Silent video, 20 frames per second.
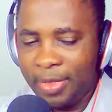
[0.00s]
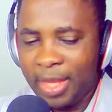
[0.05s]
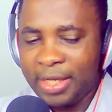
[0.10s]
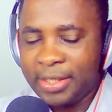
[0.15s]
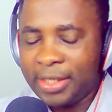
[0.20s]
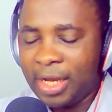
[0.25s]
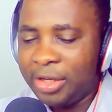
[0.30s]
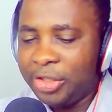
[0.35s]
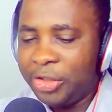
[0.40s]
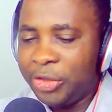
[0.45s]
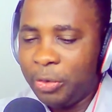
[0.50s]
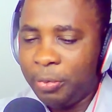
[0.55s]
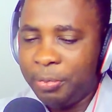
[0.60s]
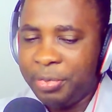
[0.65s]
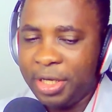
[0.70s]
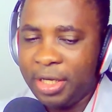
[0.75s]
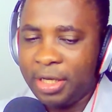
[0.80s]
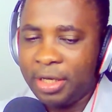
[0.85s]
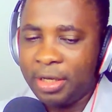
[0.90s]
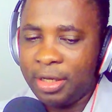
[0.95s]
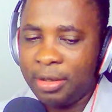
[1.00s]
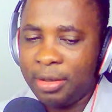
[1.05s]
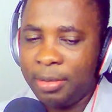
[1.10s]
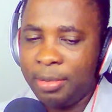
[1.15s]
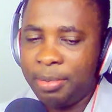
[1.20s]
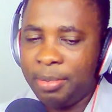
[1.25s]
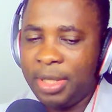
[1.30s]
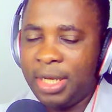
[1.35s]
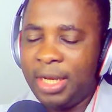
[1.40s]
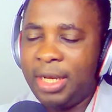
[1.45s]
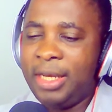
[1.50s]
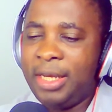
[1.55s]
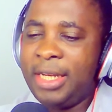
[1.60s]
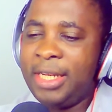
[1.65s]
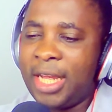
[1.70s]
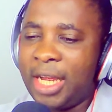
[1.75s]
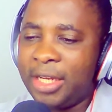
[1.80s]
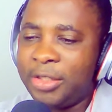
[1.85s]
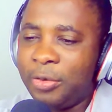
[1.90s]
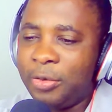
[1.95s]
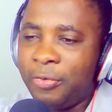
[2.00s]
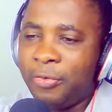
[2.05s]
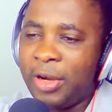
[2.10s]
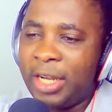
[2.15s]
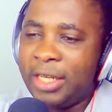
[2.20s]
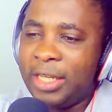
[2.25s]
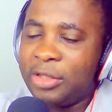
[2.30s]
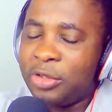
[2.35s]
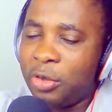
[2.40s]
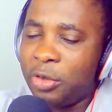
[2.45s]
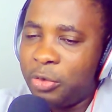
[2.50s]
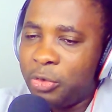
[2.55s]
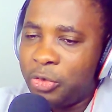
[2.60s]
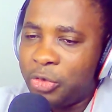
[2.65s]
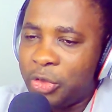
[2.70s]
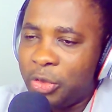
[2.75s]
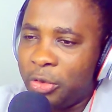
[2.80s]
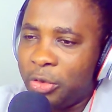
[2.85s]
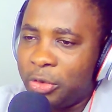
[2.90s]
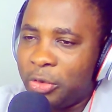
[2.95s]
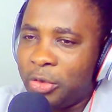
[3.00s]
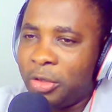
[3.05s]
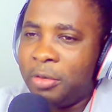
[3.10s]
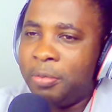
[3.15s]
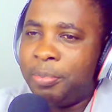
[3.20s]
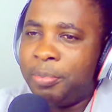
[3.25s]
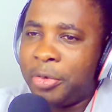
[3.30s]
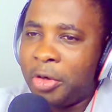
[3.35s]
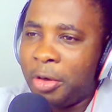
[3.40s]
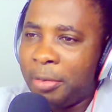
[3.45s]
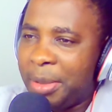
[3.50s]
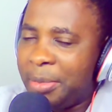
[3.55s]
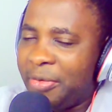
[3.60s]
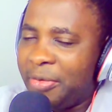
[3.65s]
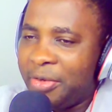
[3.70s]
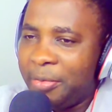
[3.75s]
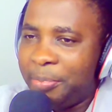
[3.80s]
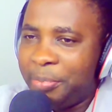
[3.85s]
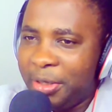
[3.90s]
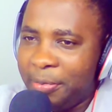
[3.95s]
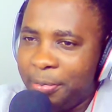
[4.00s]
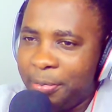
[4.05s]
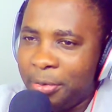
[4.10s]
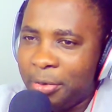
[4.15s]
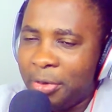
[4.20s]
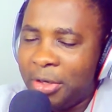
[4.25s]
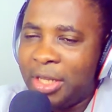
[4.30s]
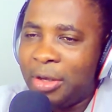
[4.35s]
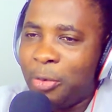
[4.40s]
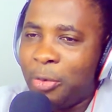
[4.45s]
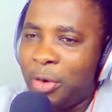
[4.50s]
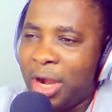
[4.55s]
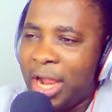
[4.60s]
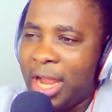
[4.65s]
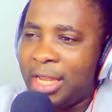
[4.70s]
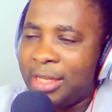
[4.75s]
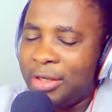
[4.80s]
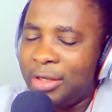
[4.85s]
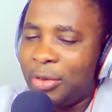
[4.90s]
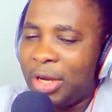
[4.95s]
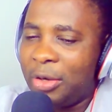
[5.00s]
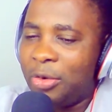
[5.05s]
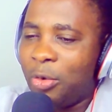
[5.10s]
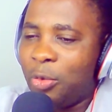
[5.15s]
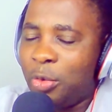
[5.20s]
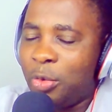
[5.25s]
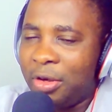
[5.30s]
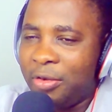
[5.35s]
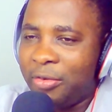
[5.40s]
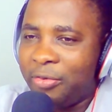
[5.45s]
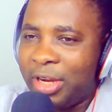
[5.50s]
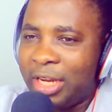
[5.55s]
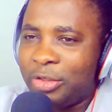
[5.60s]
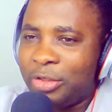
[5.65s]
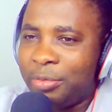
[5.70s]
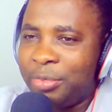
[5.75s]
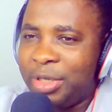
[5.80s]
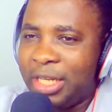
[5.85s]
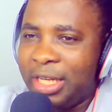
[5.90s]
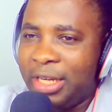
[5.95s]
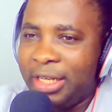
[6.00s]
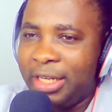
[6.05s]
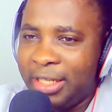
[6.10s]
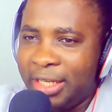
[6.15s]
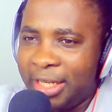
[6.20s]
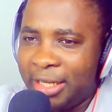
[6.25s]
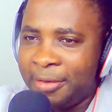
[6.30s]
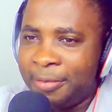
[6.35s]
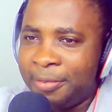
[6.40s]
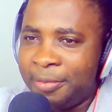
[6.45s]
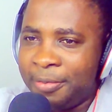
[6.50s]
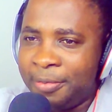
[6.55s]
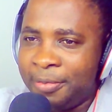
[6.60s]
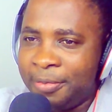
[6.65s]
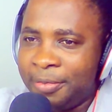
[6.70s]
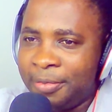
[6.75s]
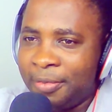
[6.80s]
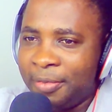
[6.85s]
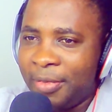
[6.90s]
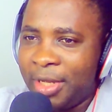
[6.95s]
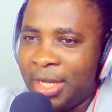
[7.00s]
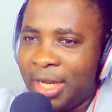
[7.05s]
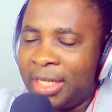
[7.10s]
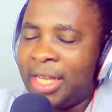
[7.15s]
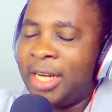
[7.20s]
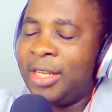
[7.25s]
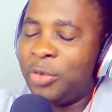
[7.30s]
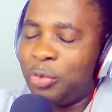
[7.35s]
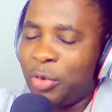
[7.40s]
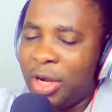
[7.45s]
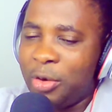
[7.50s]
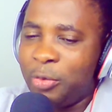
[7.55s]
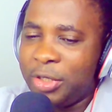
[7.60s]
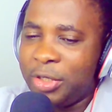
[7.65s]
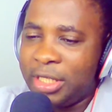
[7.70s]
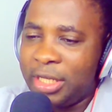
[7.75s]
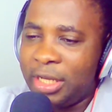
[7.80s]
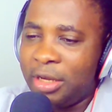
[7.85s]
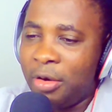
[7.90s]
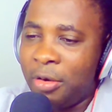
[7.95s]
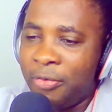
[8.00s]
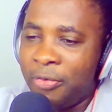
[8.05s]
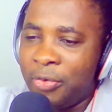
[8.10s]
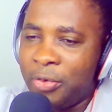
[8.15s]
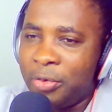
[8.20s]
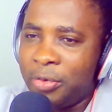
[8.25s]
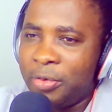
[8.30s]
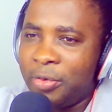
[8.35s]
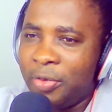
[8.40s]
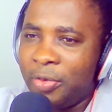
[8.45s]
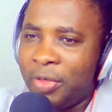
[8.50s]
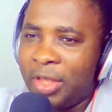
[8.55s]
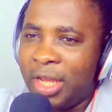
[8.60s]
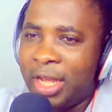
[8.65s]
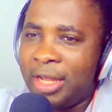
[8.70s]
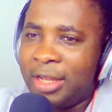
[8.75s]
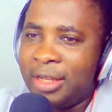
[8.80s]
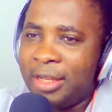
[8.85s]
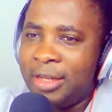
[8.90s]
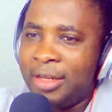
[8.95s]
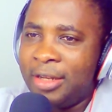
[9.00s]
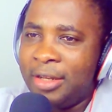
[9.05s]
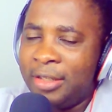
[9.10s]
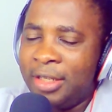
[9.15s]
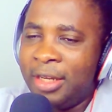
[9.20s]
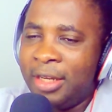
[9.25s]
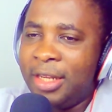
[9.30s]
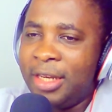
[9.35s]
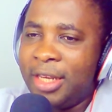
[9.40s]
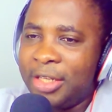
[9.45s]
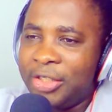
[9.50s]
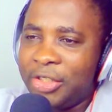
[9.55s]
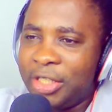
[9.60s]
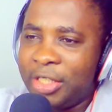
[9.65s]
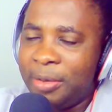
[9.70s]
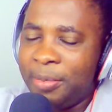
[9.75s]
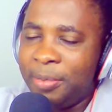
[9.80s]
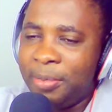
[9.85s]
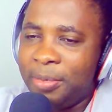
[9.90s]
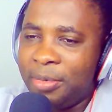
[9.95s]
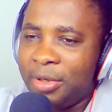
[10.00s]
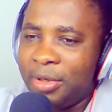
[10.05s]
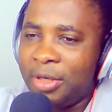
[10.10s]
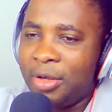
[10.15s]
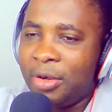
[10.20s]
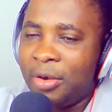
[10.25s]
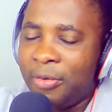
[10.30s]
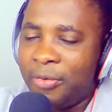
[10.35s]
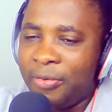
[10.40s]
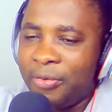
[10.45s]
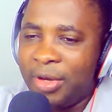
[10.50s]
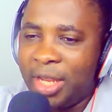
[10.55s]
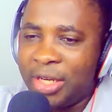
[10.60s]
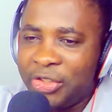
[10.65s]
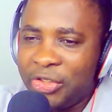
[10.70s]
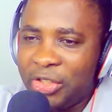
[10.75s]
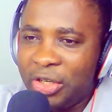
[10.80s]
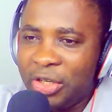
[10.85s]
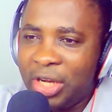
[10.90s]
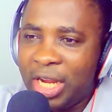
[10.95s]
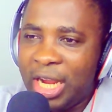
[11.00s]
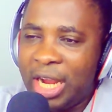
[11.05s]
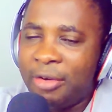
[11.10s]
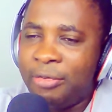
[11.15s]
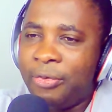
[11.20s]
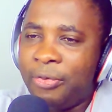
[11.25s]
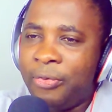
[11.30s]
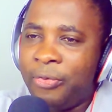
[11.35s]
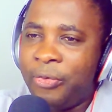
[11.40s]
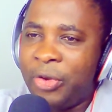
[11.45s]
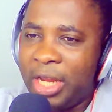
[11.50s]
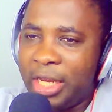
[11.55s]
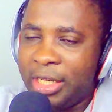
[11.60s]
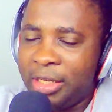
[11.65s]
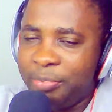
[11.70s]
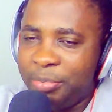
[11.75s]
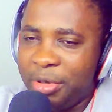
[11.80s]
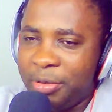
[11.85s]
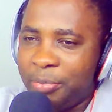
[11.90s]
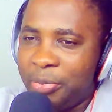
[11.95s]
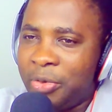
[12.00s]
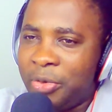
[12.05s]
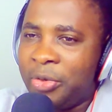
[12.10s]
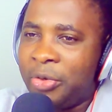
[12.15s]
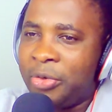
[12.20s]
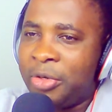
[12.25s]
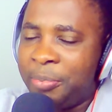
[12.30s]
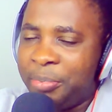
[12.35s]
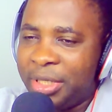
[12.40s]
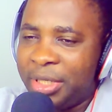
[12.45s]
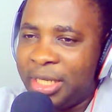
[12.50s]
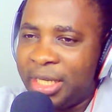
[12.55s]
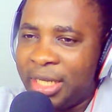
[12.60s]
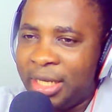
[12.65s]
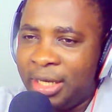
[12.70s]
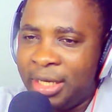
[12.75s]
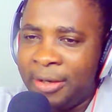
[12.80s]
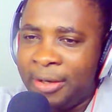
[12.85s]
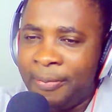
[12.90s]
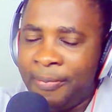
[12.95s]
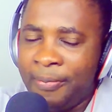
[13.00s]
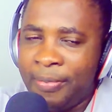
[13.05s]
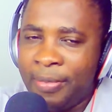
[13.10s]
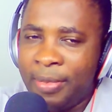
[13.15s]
That's how it should be. A leader should find a solution to the problem of the people. Otherwise, you are not qualified to be a leader. That is why we say often that the leadership of Nigeria have failed the people repeatedly.